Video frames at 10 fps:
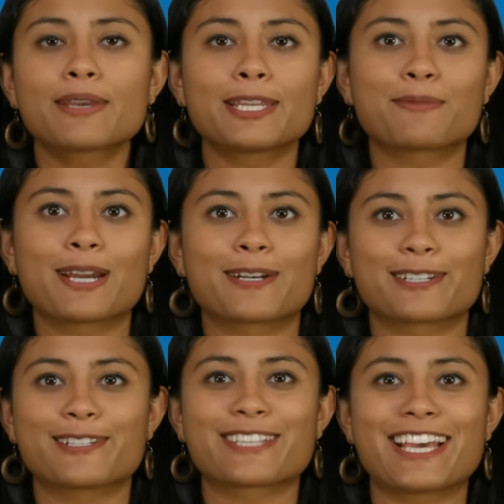many
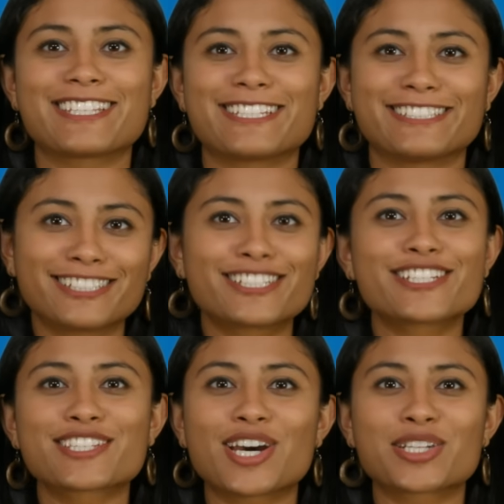predators as a
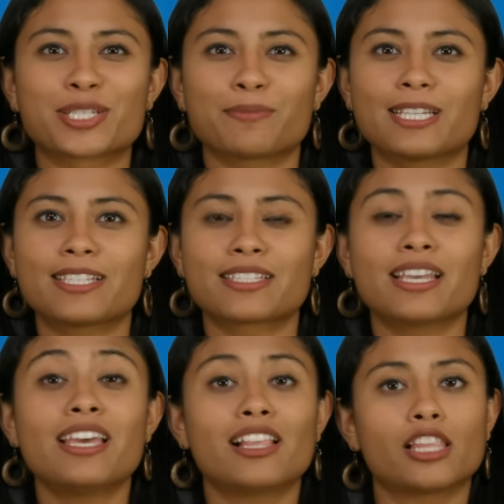delicious octopus,
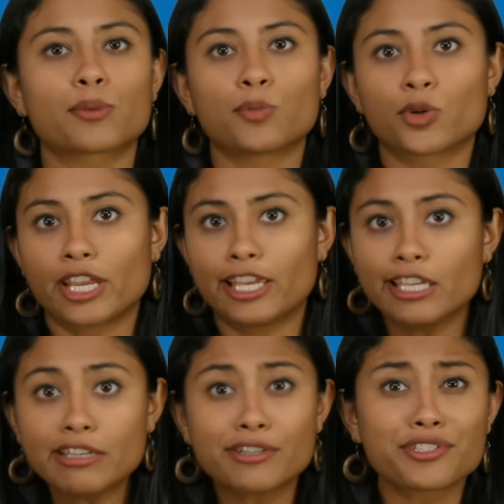like moray
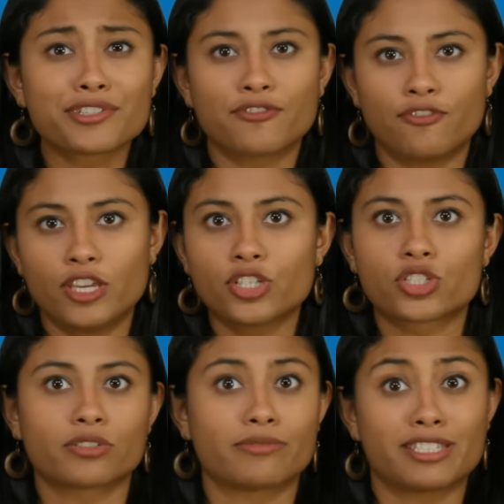eels,
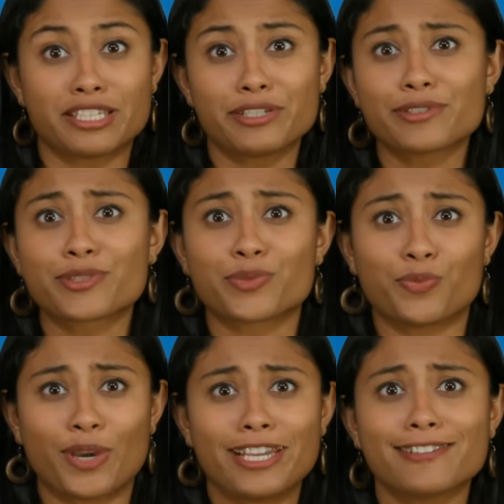fish, seals,
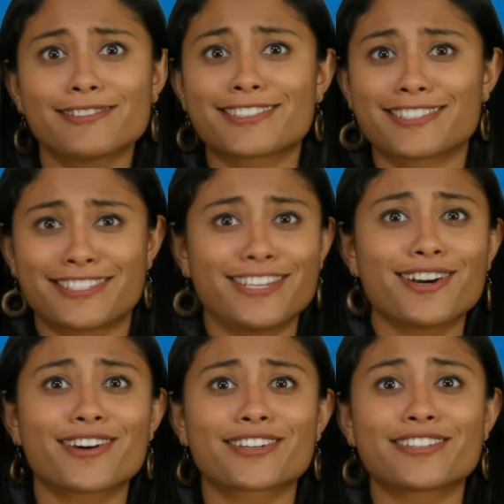whales, sea
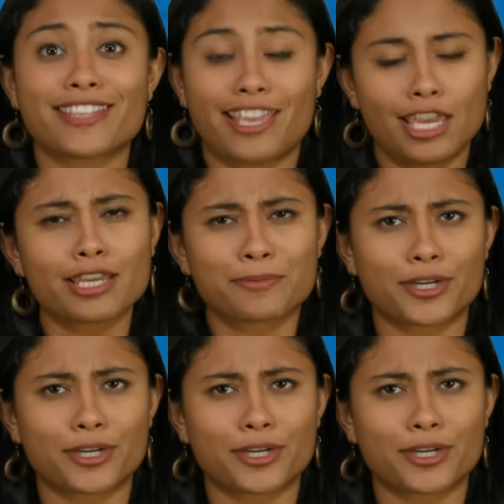otters, and